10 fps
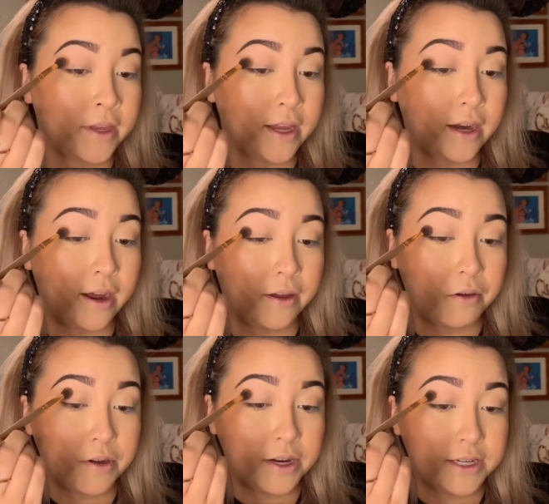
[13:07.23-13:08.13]
And I'm
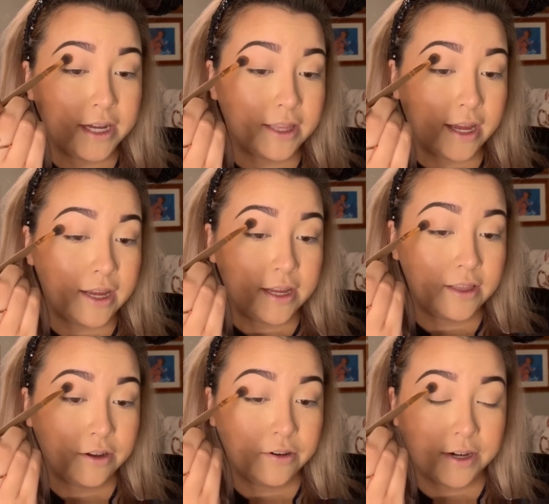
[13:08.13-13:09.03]
going to take that in
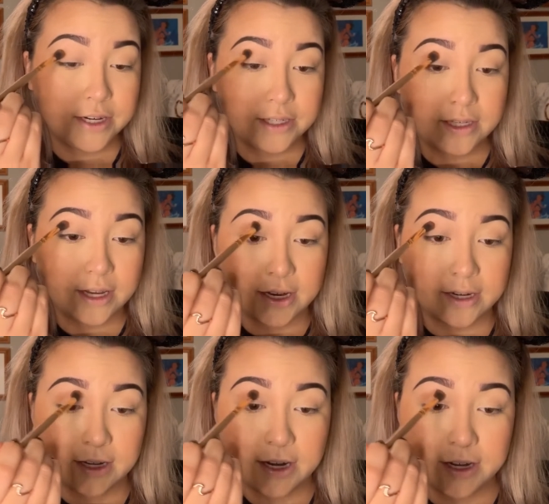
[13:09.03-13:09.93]
the crease
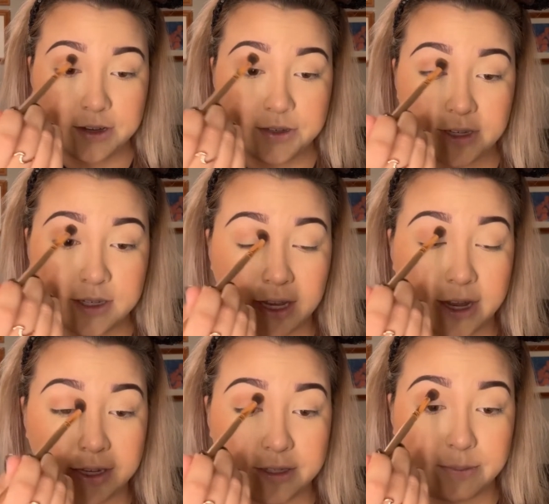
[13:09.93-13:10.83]
and kind of use this
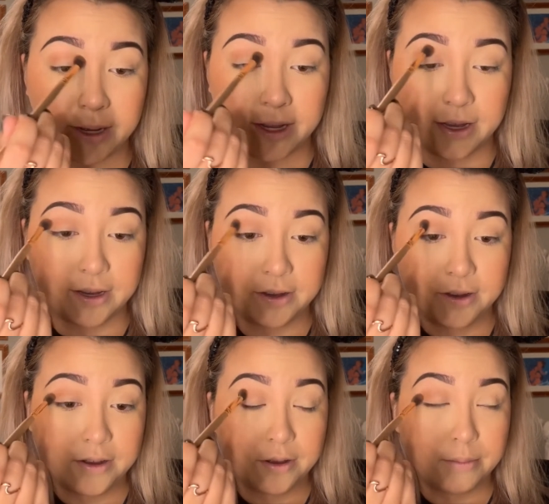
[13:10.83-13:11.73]
as my
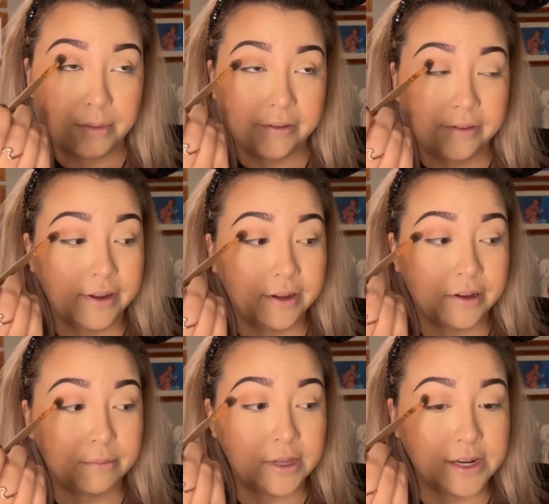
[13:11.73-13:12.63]

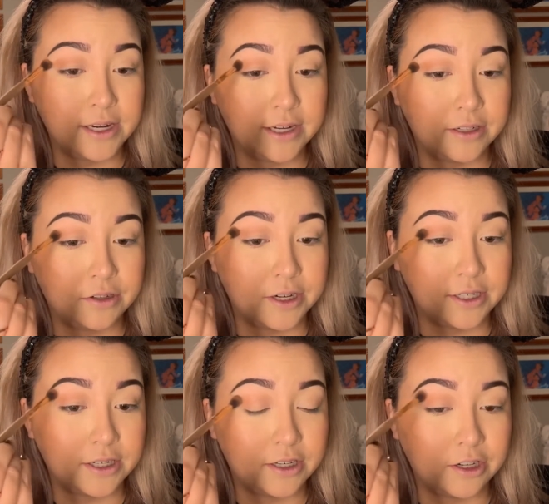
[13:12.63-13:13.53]
buffing, blending,
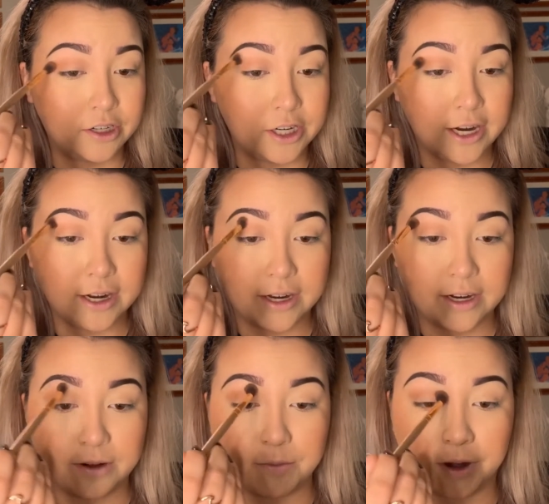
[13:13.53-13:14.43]
transition shade
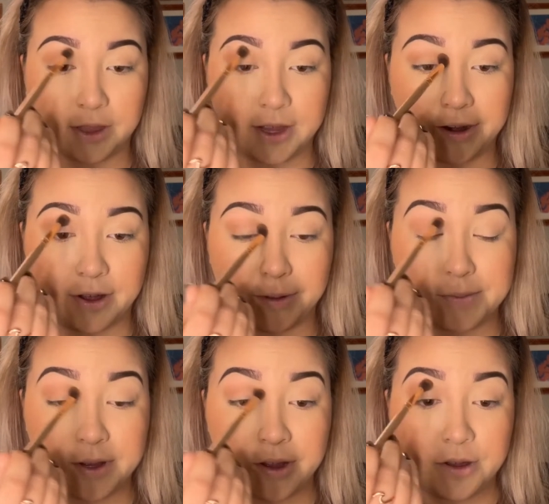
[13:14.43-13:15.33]
and work that up
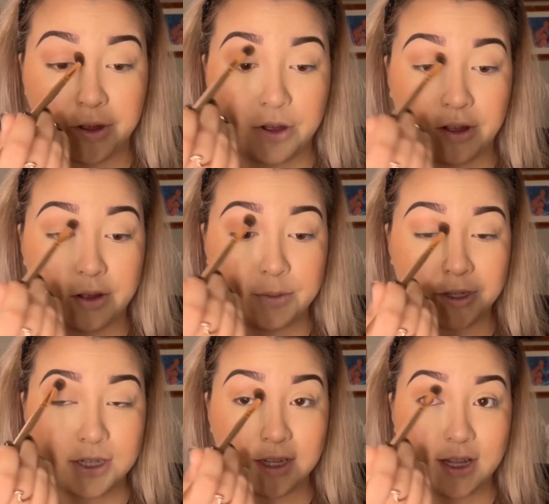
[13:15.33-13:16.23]

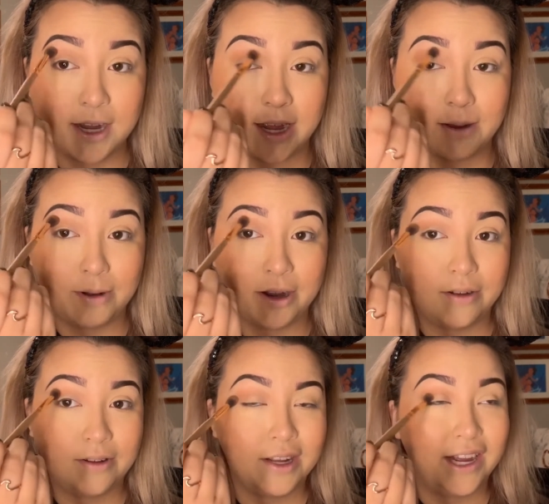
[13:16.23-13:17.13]
almost to the eyebrow.
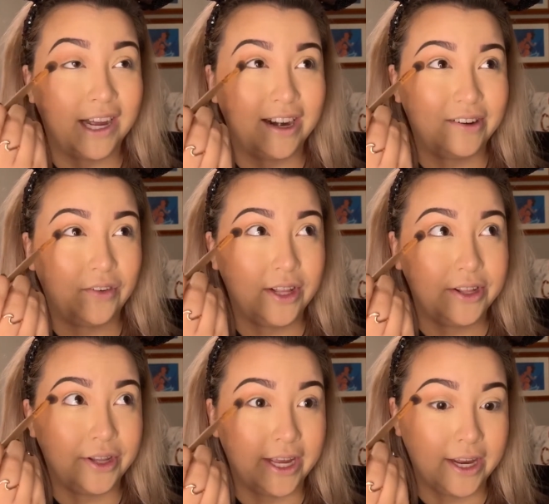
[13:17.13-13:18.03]
I don't really
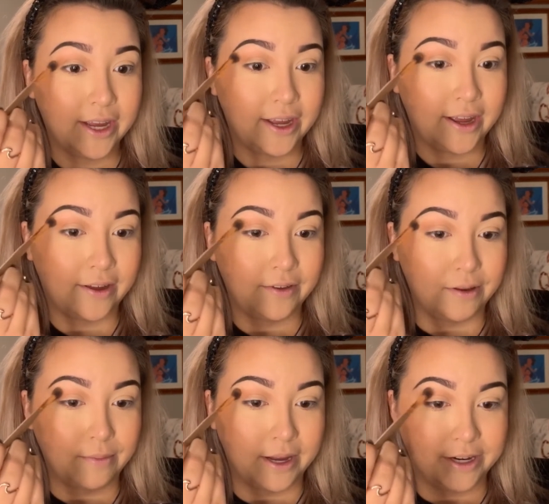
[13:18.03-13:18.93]
like
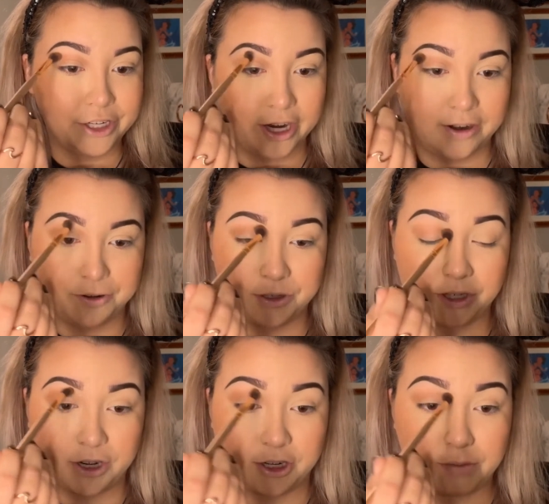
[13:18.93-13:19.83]
having my shadows
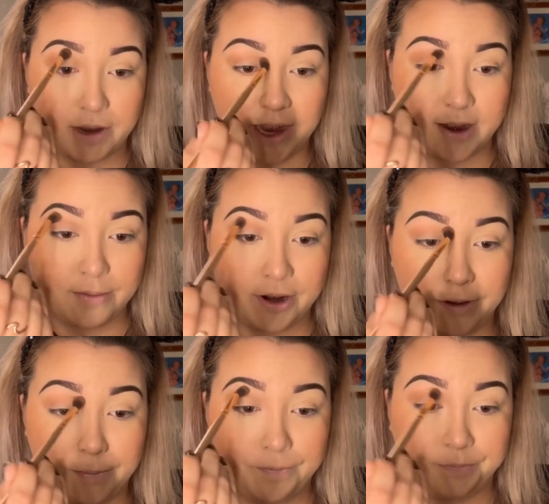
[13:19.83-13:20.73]
touch my
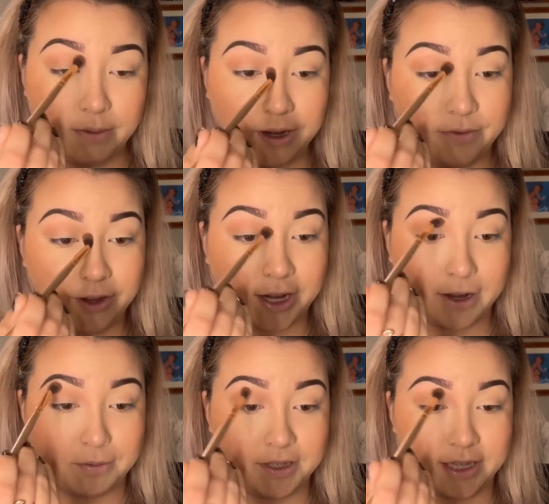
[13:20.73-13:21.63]
eyebrow. I mean, if it
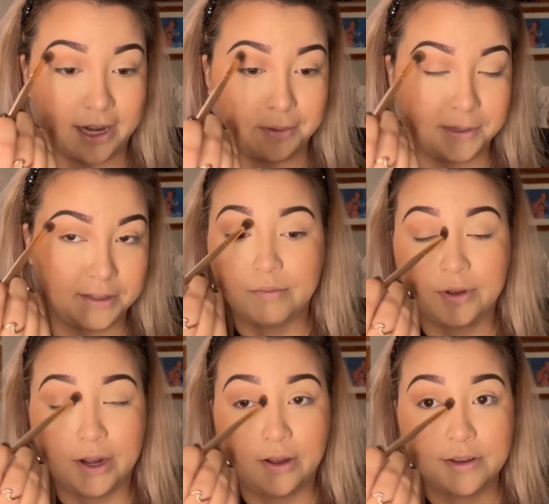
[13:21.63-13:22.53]
happens, it happens.
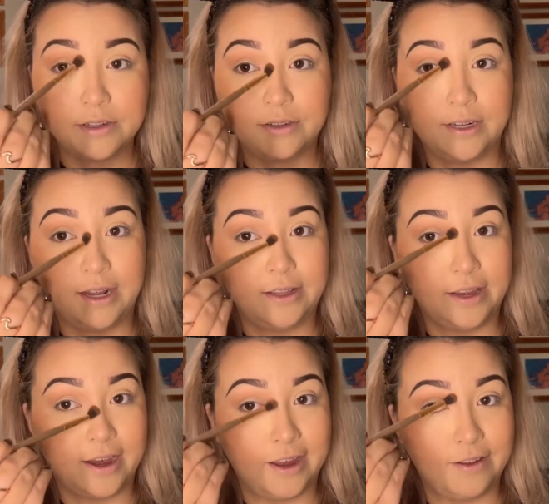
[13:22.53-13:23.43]
But also lately,
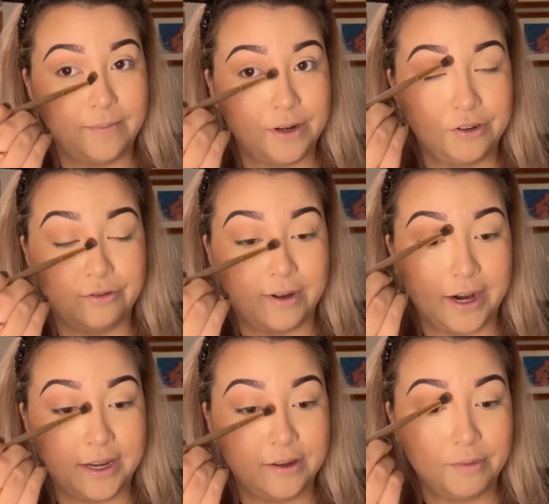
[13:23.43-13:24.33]
I have been
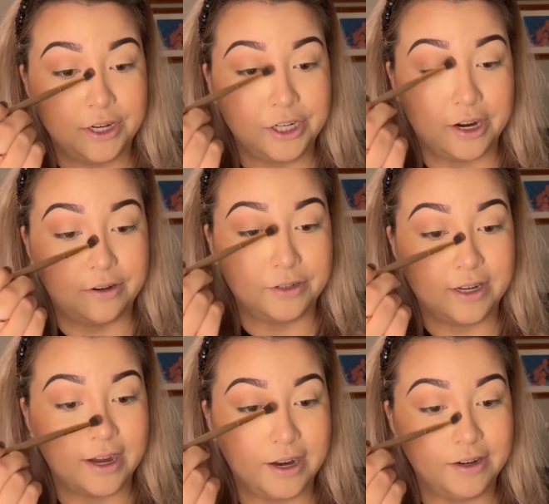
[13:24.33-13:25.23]
dragging my shadows
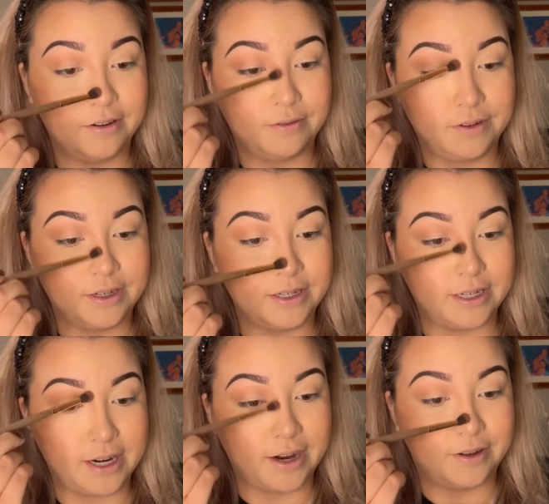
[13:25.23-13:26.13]
kind of
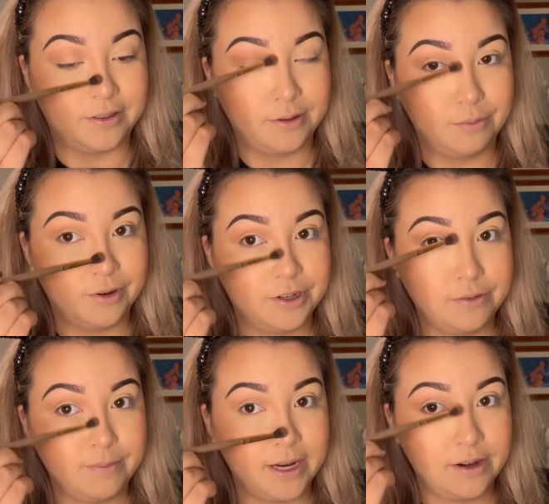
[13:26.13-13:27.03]
down the bridge of
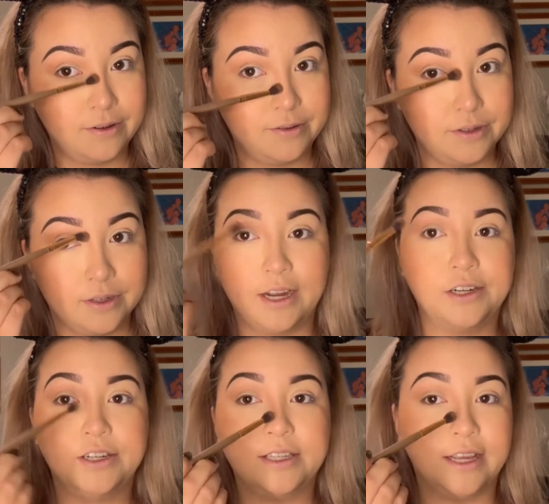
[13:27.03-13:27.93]
my nose. I
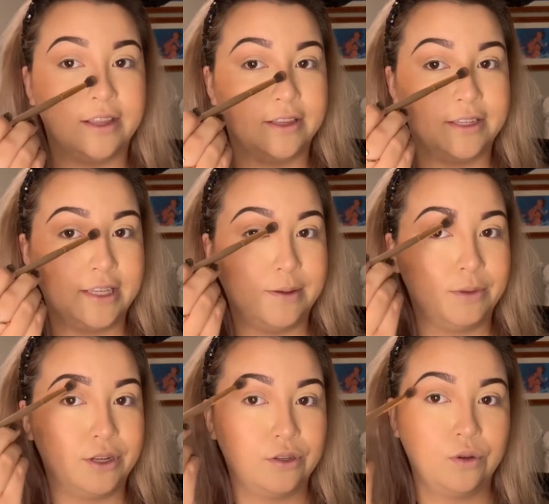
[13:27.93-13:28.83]
just like the
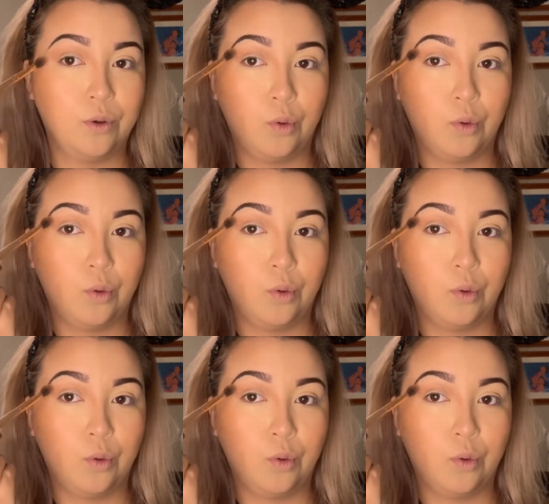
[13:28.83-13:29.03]
seamless.